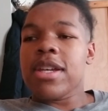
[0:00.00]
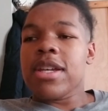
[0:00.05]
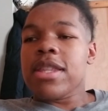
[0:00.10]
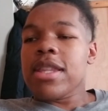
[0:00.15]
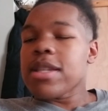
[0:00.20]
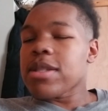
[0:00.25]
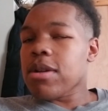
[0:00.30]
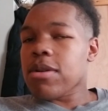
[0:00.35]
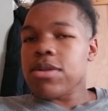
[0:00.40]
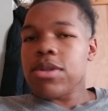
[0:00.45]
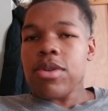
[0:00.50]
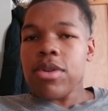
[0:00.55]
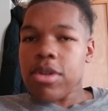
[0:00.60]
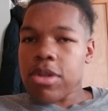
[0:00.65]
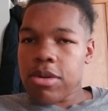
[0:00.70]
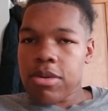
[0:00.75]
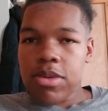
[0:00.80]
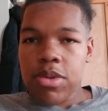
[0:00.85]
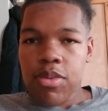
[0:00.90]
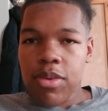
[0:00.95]
This also
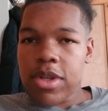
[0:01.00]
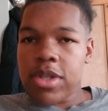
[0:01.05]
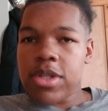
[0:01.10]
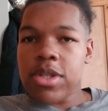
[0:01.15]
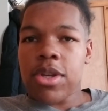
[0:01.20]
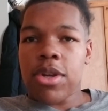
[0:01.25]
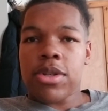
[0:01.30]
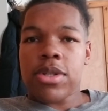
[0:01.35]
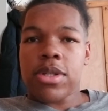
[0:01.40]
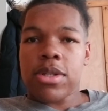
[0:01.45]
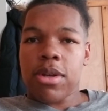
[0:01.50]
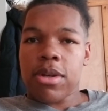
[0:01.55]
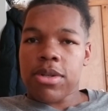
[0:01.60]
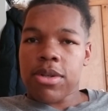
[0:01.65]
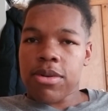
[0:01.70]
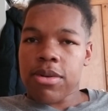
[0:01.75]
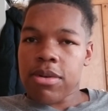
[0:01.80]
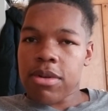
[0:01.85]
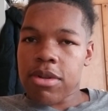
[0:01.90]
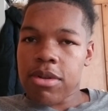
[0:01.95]
includes research. This
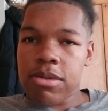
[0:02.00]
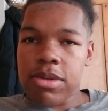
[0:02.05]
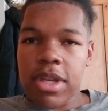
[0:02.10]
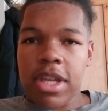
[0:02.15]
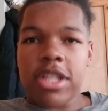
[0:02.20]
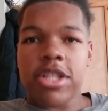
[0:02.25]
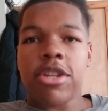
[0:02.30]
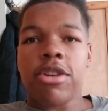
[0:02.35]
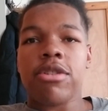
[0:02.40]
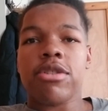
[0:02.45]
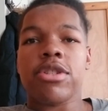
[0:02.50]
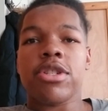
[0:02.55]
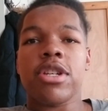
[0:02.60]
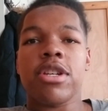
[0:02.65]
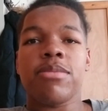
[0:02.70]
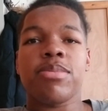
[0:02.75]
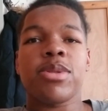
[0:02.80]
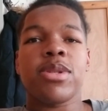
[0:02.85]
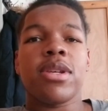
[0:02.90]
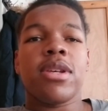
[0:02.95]
also includes
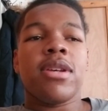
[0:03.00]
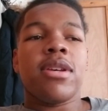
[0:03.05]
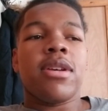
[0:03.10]
internships.